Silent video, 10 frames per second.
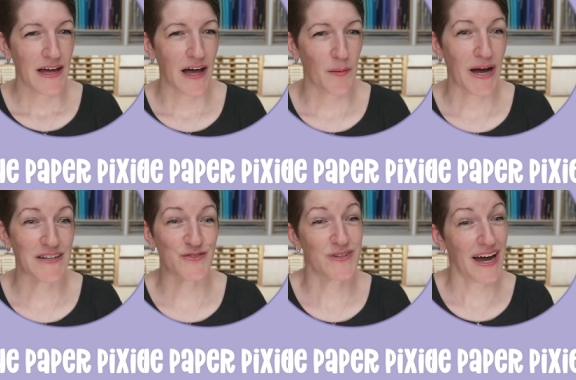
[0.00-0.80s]
Um,
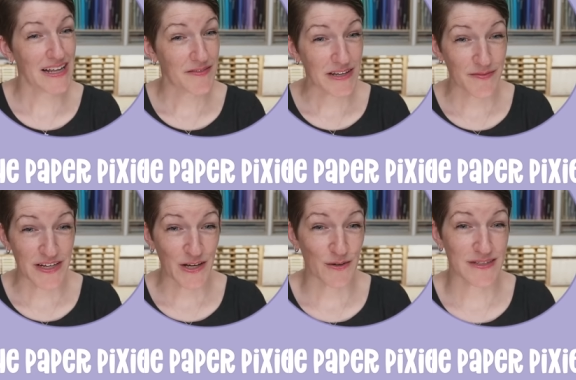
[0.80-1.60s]
I do not have any
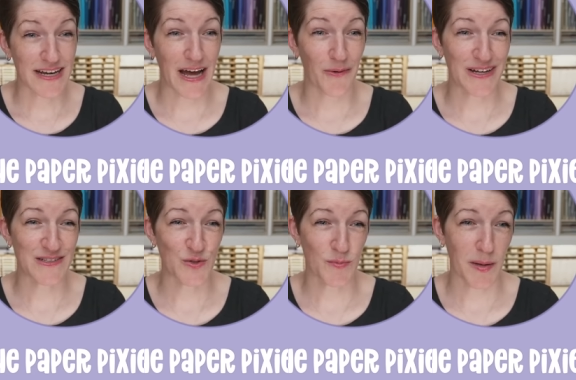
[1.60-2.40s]
videos on how I do